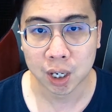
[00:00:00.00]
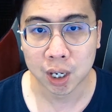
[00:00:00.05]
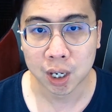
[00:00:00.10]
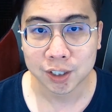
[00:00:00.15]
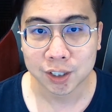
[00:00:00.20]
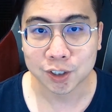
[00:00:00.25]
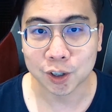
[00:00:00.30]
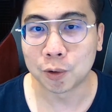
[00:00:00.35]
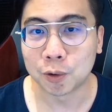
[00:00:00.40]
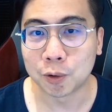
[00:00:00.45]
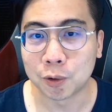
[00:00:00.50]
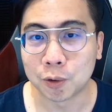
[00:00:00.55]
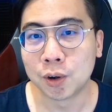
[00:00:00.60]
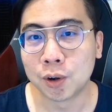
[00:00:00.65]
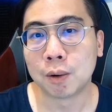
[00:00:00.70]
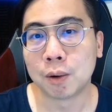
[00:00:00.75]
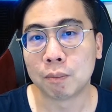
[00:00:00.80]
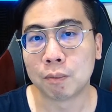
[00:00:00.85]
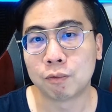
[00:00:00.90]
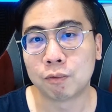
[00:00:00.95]
So
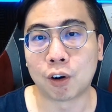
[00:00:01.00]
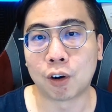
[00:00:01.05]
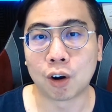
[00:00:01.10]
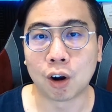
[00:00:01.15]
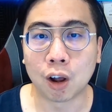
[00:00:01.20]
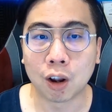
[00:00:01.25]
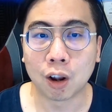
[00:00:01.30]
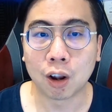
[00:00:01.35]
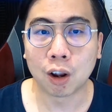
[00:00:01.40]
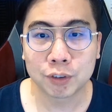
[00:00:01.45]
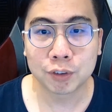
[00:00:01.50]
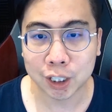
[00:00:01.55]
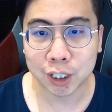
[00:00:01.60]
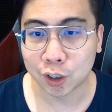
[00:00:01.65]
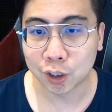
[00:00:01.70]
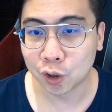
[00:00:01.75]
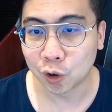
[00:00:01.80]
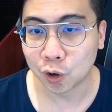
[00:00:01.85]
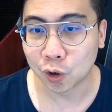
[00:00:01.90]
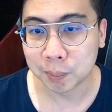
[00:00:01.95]
for all of you that
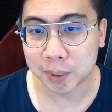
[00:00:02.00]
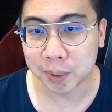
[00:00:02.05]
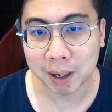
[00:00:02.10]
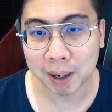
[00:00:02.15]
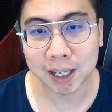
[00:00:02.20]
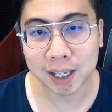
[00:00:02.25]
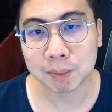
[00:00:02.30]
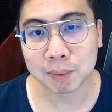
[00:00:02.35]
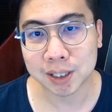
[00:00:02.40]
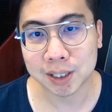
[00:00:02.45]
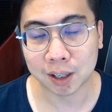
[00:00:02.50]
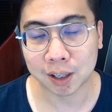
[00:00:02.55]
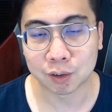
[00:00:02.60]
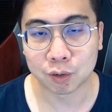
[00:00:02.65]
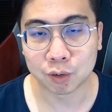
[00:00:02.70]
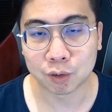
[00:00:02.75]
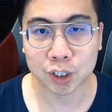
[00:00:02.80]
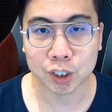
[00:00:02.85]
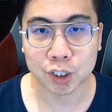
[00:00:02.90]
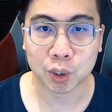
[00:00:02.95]
don't know me, my name is
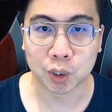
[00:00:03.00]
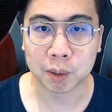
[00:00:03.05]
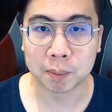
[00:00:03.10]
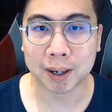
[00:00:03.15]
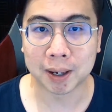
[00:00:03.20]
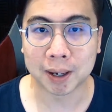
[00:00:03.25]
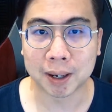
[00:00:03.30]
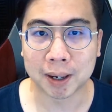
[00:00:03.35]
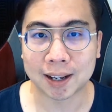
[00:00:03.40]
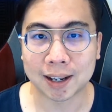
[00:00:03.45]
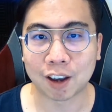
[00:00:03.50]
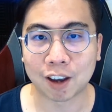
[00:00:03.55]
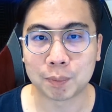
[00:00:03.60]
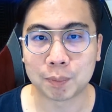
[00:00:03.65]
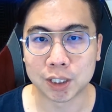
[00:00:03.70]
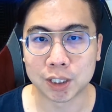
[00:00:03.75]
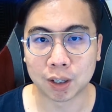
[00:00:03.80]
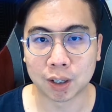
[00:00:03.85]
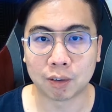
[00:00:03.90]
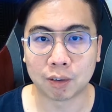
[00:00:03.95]
Andreas Budiman. I've
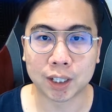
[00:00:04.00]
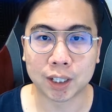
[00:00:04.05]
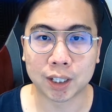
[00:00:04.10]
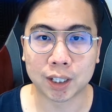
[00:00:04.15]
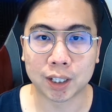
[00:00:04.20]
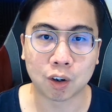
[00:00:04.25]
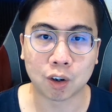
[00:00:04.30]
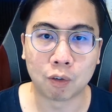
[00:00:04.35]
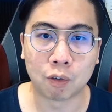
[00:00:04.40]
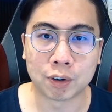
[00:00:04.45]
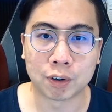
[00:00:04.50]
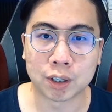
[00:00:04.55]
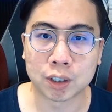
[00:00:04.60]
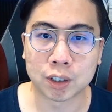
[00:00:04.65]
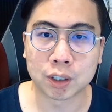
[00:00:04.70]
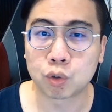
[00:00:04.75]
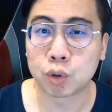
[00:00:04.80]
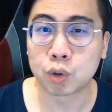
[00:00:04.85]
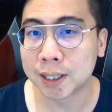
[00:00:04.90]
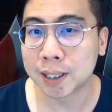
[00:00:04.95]
been generating over
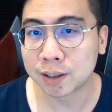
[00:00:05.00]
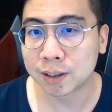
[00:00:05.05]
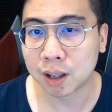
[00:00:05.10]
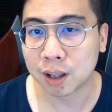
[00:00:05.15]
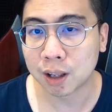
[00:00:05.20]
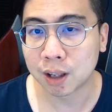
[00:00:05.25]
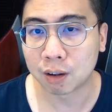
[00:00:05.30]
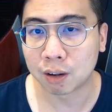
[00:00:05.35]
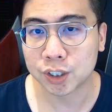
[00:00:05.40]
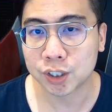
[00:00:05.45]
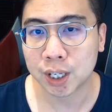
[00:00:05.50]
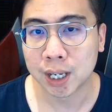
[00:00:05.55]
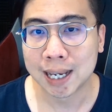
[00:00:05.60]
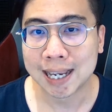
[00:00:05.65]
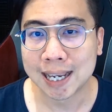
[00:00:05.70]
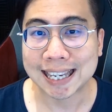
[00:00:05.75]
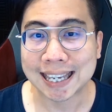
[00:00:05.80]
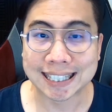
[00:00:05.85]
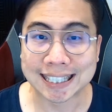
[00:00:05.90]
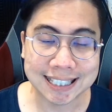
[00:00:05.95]
$3 million
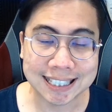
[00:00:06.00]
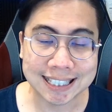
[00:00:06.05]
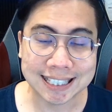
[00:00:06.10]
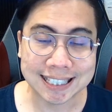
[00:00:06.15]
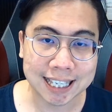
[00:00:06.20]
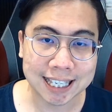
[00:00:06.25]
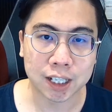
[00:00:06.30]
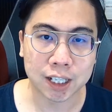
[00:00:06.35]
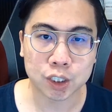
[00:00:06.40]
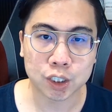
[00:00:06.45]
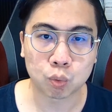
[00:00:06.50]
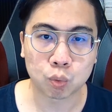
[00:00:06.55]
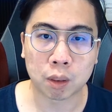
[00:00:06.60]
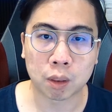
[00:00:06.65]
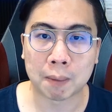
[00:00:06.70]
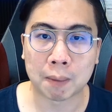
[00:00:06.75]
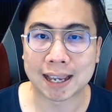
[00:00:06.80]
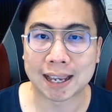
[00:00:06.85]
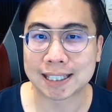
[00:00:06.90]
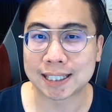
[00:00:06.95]
in sales
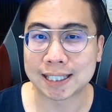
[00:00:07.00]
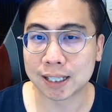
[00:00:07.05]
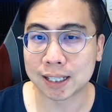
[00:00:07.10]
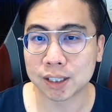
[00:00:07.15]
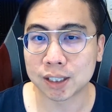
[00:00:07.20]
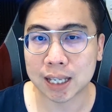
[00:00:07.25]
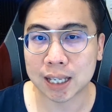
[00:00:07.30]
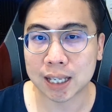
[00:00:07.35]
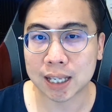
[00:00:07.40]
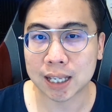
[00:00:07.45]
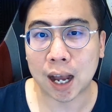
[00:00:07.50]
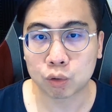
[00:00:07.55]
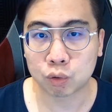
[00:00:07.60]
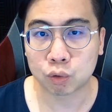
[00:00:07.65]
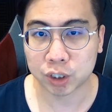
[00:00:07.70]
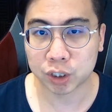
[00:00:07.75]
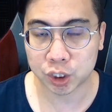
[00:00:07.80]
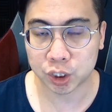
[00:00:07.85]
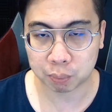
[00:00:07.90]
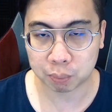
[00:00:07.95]
with my sales
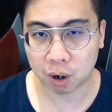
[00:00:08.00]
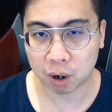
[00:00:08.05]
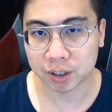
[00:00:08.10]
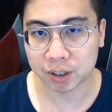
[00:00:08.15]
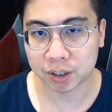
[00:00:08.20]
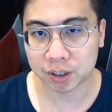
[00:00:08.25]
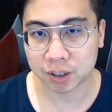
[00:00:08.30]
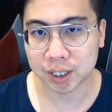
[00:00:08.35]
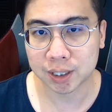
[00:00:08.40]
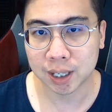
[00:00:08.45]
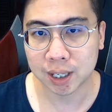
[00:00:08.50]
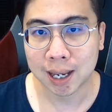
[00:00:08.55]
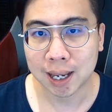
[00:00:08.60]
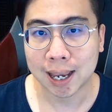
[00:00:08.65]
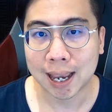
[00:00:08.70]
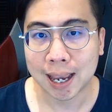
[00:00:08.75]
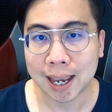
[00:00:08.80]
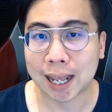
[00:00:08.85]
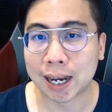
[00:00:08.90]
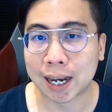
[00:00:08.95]
outreach process.
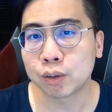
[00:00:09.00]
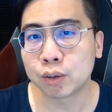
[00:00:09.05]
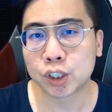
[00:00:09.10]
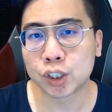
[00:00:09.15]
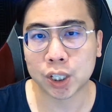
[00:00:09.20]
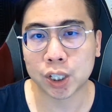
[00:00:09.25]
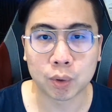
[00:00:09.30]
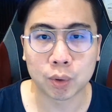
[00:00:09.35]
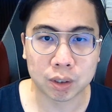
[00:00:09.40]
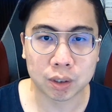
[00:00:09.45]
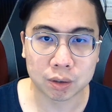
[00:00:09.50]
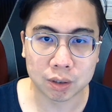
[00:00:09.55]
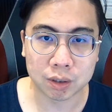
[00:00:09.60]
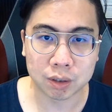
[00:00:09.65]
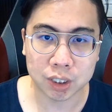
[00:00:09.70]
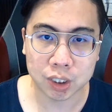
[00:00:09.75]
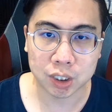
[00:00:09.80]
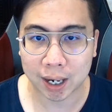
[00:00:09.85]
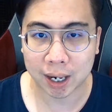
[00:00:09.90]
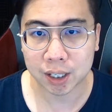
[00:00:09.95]
And I want to share with you the
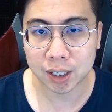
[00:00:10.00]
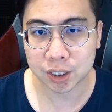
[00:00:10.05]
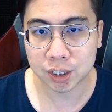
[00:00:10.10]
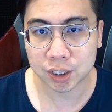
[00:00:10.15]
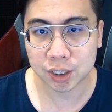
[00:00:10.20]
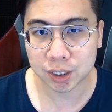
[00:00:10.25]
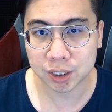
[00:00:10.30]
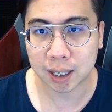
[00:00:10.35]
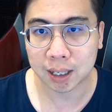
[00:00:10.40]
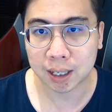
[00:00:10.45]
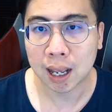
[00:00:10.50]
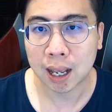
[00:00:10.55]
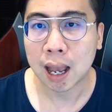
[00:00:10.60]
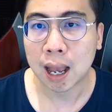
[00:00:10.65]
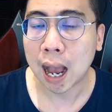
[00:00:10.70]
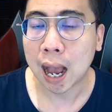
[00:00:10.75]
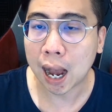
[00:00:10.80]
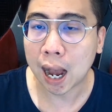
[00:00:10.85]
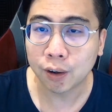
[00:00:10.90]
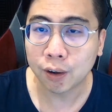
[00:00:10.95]
strategies that
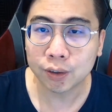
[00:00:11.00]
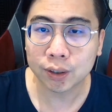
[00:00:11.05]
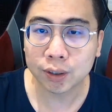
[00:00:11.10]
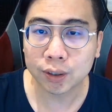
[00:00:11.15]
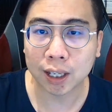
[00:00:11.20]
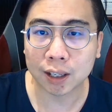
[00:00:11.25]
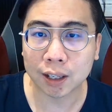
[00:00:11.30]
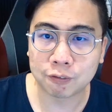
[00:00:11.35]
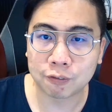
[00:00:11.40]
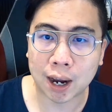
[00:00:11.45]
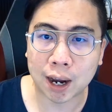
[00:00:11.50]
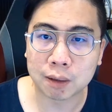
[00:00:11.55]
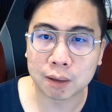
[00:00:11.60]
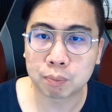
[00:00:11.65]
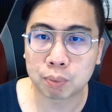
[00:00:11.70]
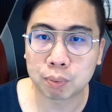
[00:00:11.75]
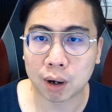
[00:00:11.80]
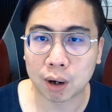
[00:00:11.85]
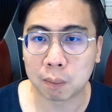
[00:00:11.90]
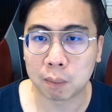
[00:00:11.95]
how you can find
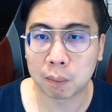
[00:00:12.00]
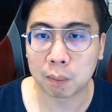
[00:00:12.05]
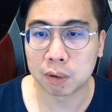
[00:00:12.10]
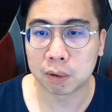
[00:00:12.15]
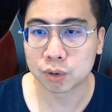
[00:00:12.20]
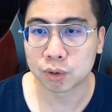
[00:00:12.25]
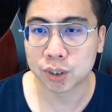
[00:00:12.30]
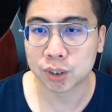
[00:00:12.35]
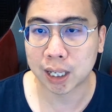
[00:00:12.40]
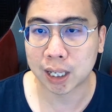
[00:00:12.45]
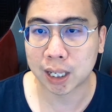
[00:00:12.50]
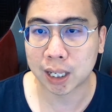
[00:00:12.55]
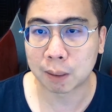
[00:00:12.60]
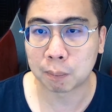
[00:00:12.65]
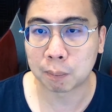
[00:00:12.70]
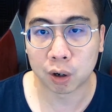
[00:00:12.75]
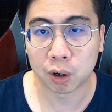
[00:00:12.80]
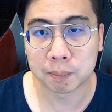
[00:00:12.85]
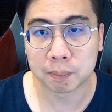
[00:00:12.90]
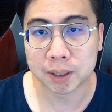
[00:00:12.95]
problem to set
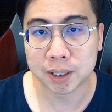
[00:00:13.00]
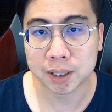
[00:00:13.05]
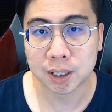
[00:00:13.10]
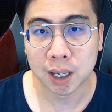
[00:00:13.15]
appointments.